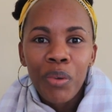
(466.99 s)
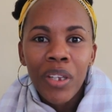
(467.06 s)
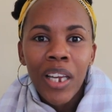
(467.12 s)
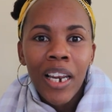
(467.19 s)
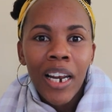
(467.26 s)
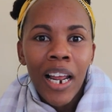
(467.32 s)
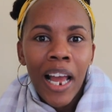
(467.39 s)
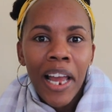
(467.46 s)

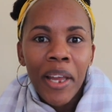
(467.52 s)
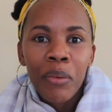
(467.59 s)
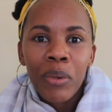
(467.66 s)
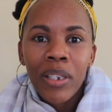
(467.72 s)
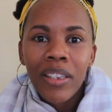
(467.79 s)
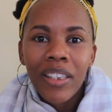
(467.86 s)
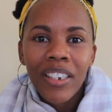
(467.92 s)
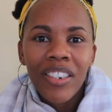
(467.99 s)

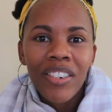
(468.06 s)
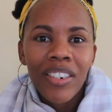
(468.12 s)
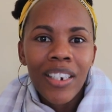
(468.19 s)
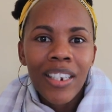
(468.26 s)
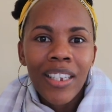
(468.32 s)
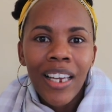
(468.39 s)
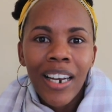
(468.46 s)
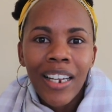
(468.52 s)
high-waisted
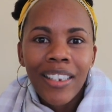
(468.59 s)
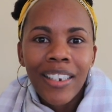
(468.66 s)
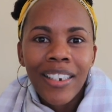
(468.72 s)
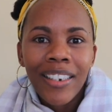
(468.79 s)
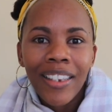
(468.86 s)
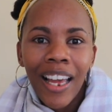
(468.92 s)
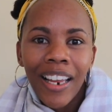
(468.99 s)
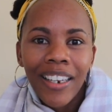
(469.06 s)
jeans,
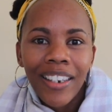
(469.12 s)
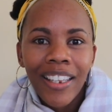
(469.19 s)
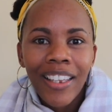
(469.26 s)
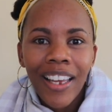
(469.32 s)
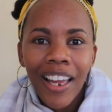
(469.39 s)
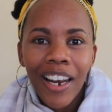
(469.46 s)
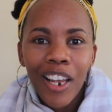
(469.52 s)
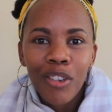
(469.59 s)

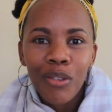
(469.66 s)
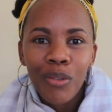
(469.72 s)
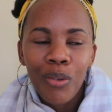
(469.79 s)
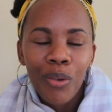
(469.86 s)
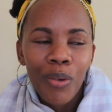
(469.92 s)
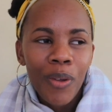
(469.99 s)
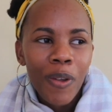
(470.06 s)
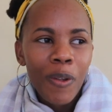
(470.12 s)
you
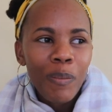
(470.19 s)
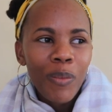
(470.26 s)
know,